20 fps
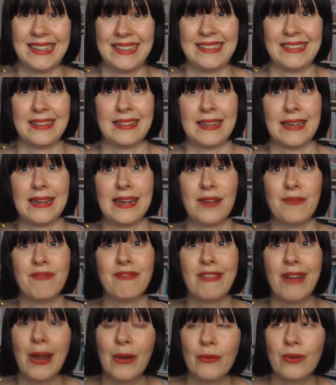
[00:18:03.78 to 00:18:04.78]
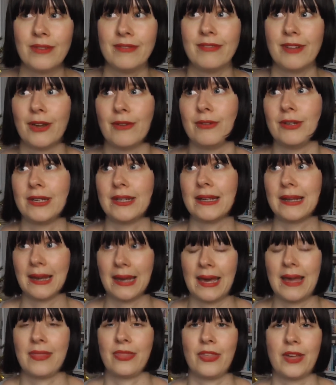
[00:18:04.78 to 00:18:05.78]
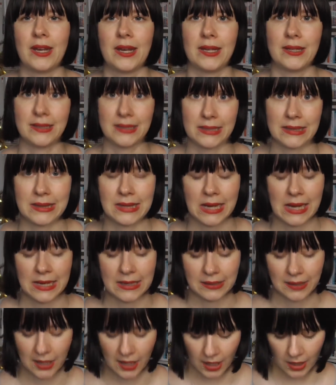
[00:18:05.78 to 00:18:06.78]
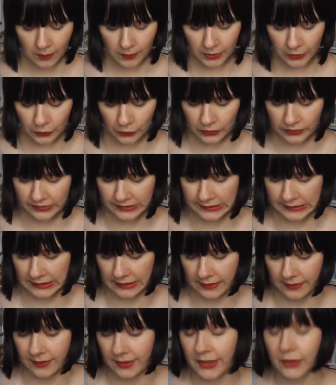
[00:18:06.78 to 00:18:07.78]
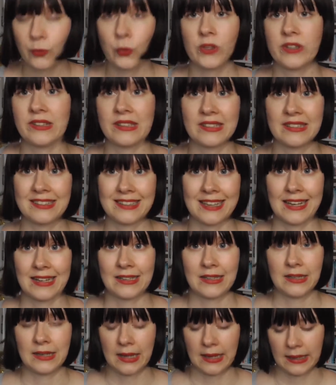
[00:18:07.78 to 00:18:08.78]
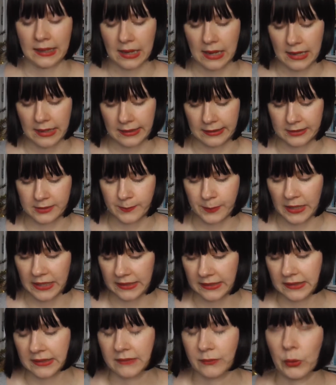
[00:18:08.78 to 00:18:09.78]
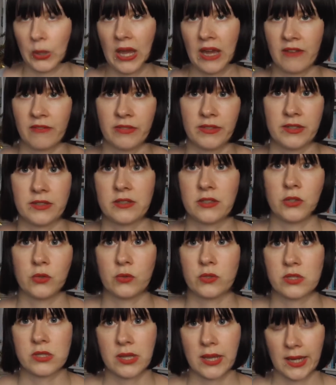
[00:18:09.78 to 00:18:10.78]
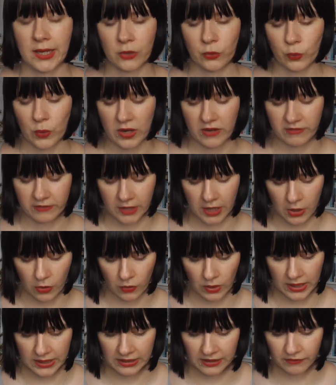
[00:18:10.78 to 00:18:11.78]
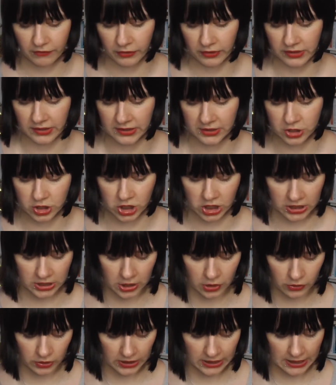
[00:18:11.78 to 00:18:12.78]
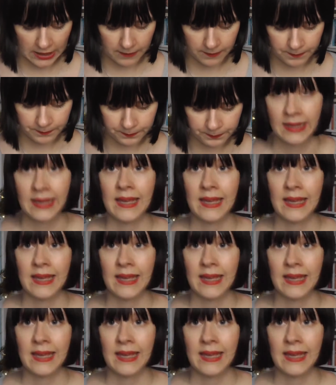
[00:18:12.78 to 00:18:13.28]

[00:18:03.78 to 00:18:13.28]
I did that. I'm very, very glad that I did that because it was exactly like I expected. We have this huge second wave now and everything's shut down again.